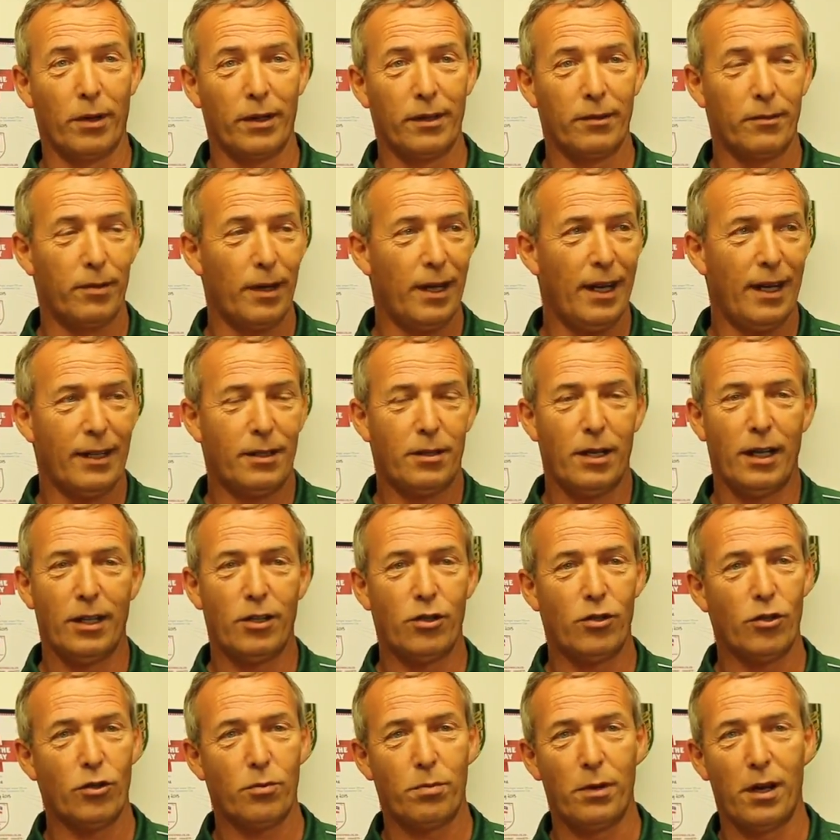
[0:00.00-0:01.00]
and it's
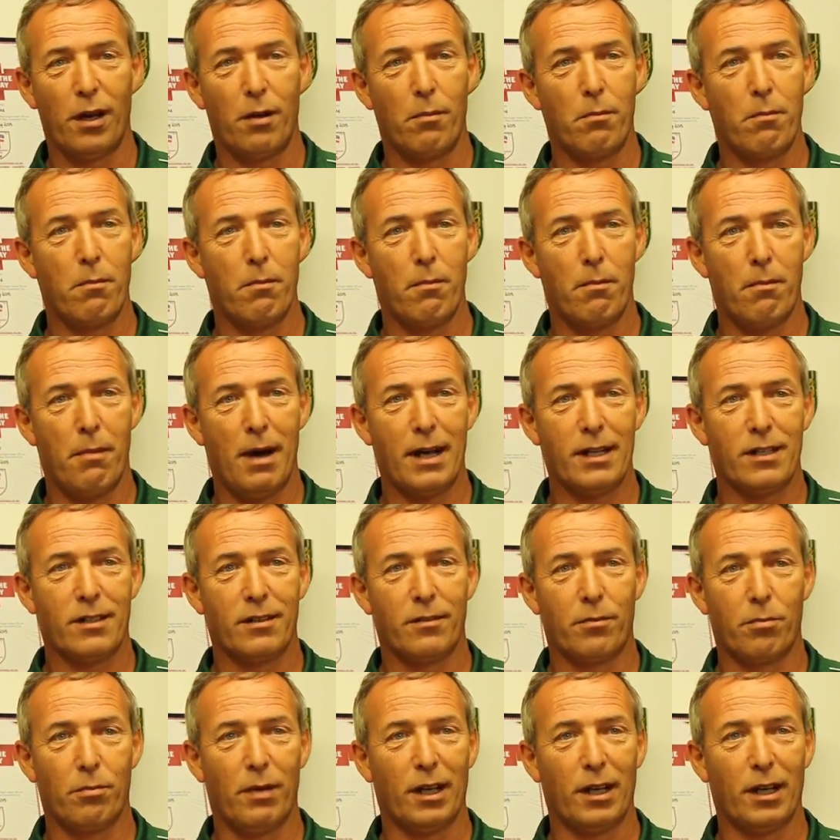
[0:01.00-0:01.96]
just been a massive,